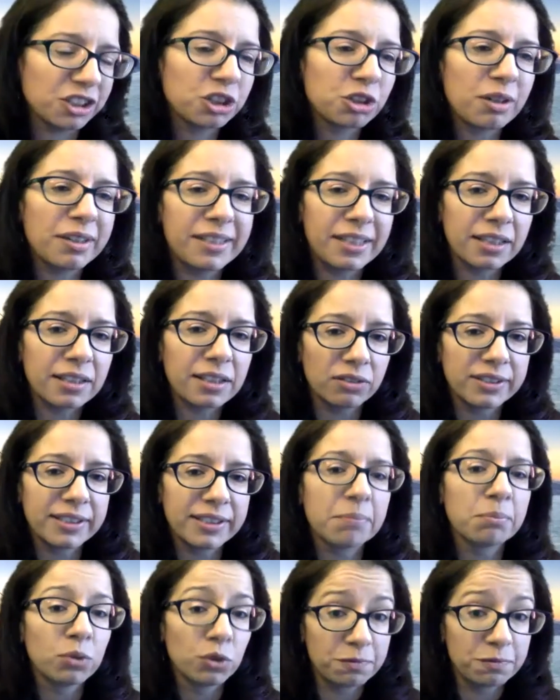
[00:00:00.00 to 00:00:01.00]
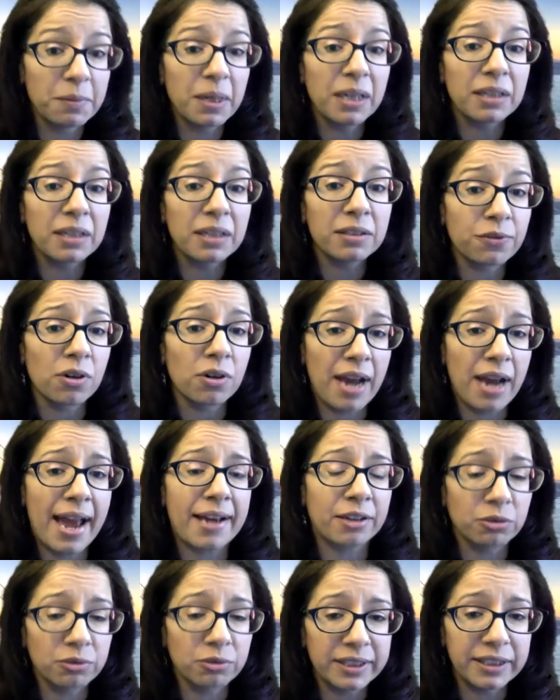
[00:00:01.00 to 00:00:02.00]
So I think there is a movement for
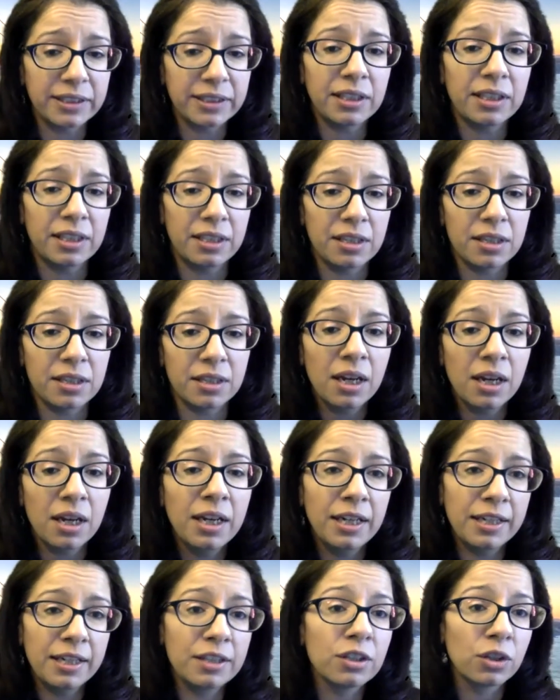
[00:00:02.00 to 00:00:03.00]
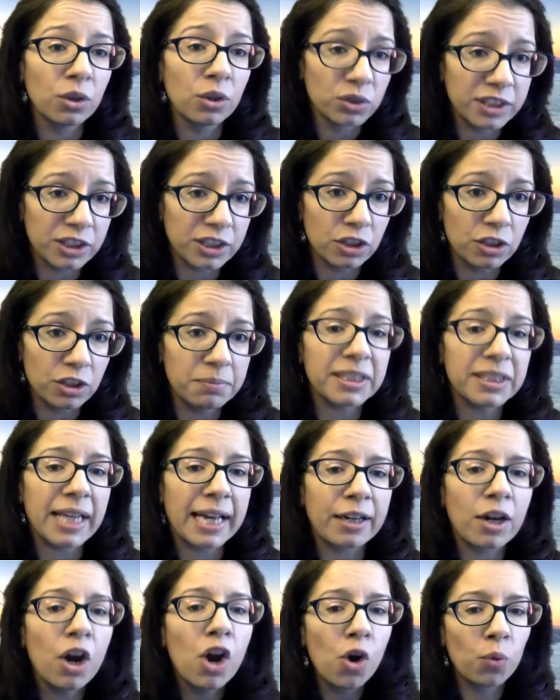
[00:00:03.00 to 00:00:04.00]
accuracy in those terms,
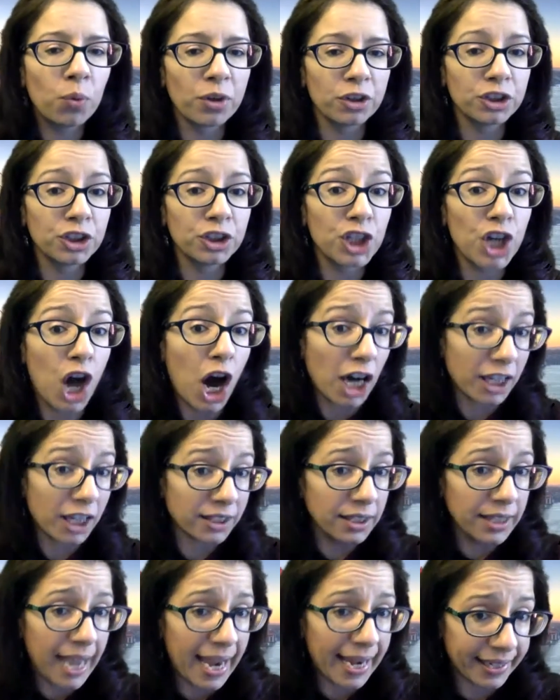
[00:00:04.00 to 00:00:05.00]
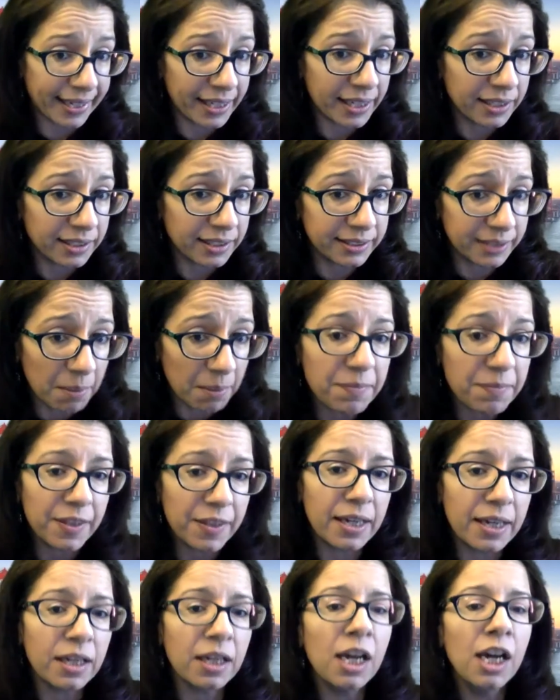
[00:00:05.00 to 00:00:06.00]
like we're not lacking
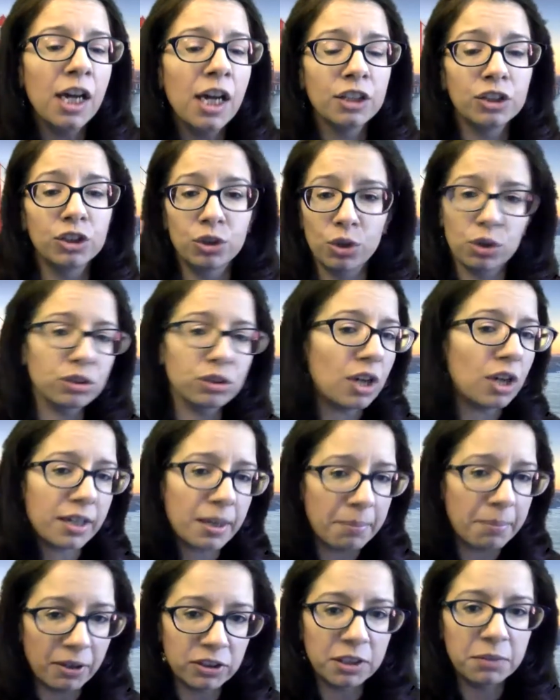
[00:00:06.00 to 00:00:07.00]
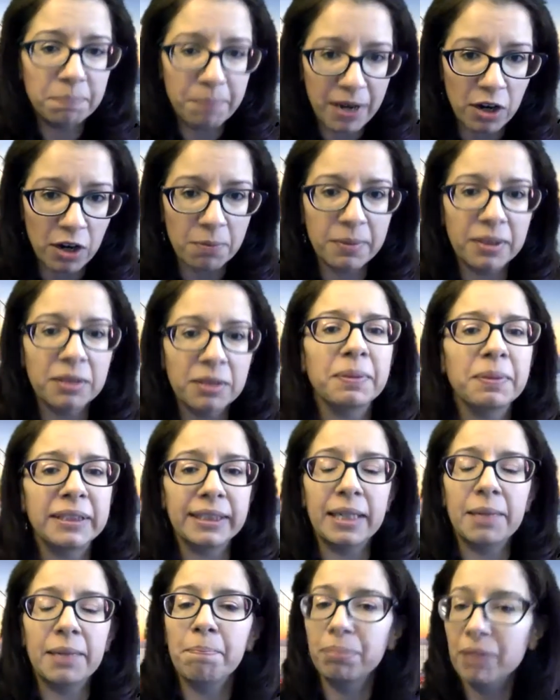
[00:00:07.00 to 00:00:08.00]
something. Don't talk about impairment, but
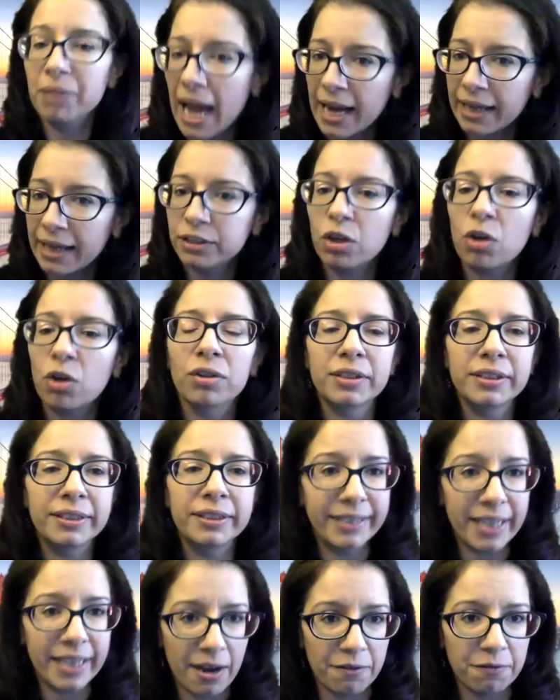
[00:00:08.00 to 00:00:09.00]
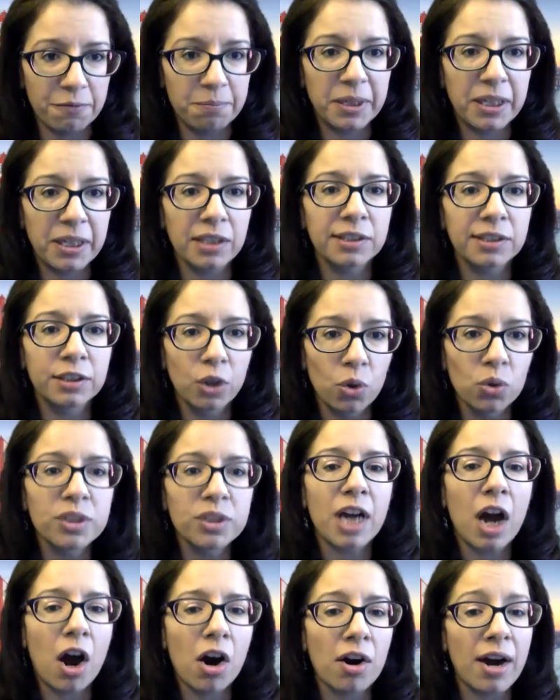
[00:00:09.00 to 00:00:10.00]
say blind or deaf, because those
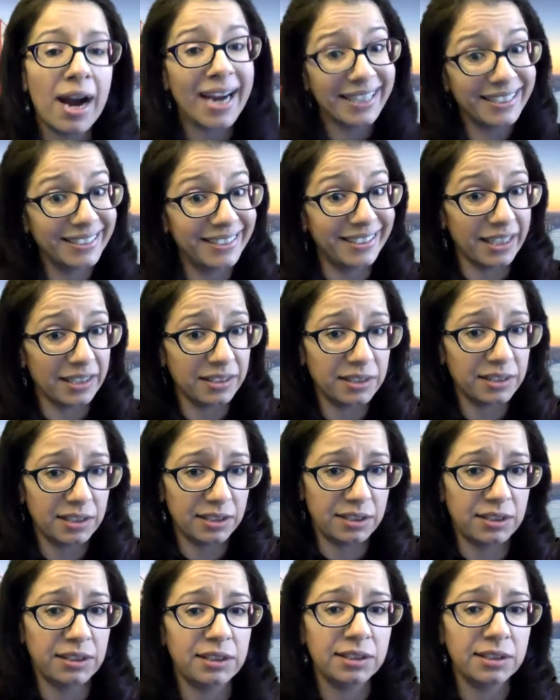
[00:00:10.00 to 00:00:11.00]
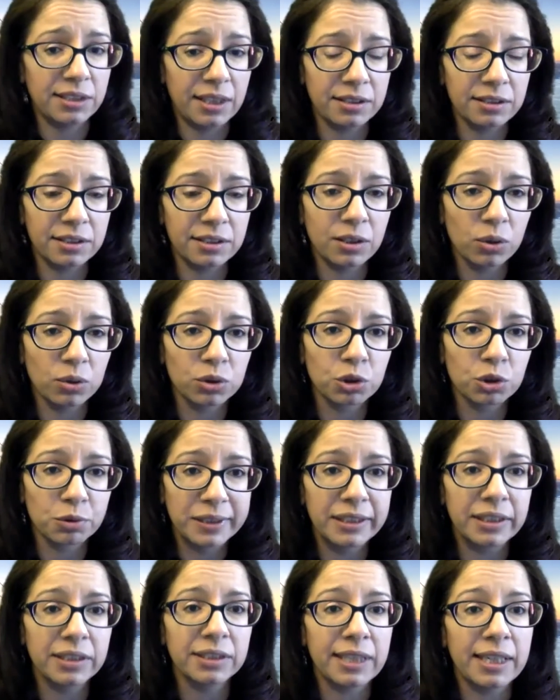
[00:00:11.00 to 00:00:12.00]
are identities. And so
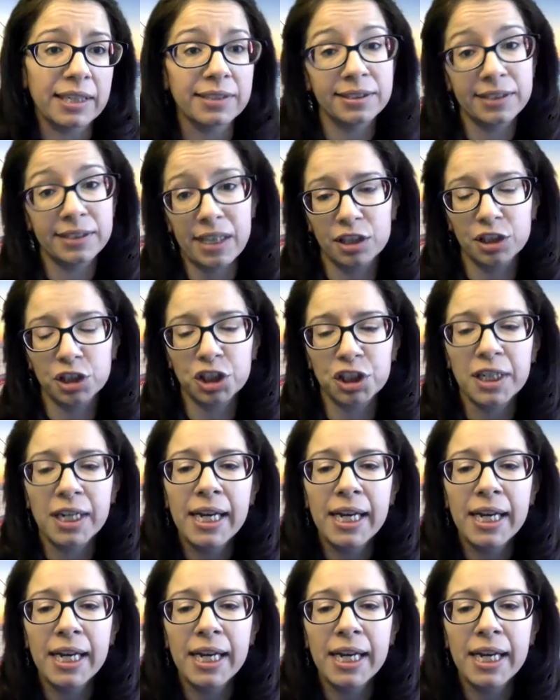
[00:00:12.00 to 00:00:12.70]
treat us as such.